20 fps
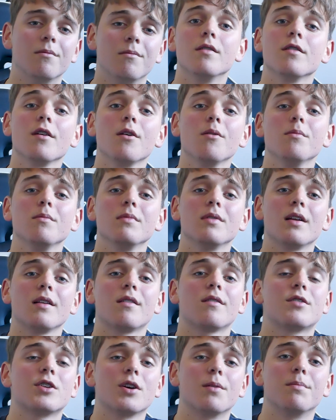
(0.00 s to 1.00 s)
So
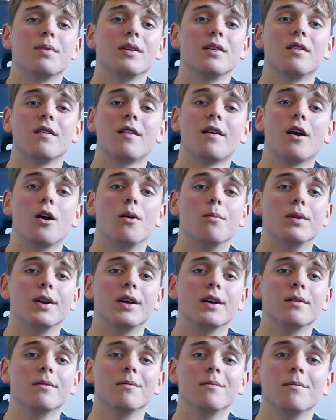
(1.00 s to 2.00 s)
let's jump into the opening.